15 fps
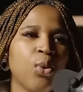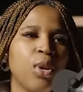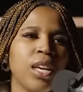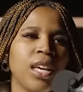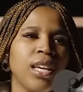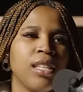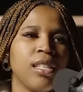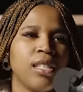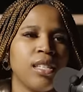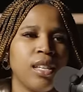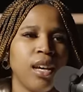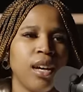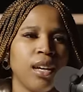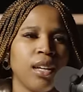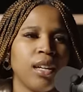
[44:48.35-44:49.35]
can get
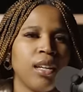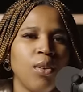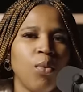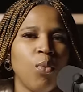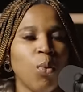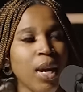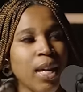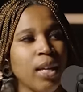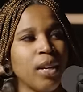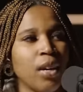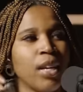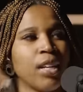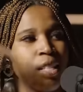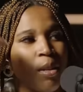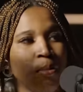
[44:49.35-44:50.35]
stuck waiting
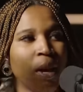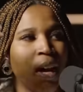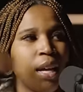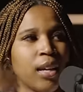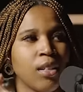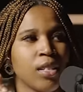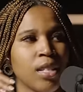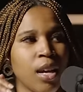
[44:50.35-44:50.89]
on it to buy or yeah.